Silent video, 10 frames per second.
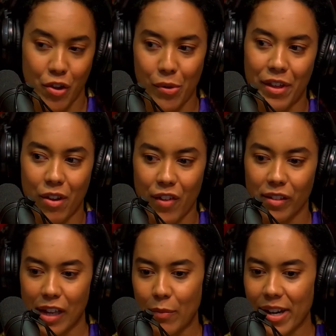go there if I
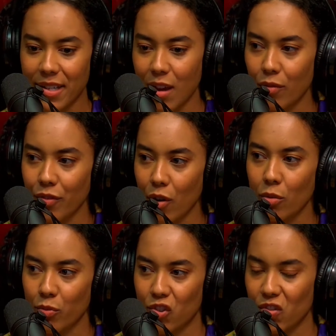let myself, though,
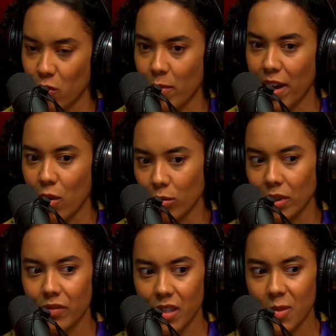just through my own
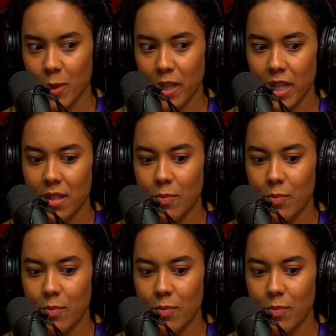lived experience.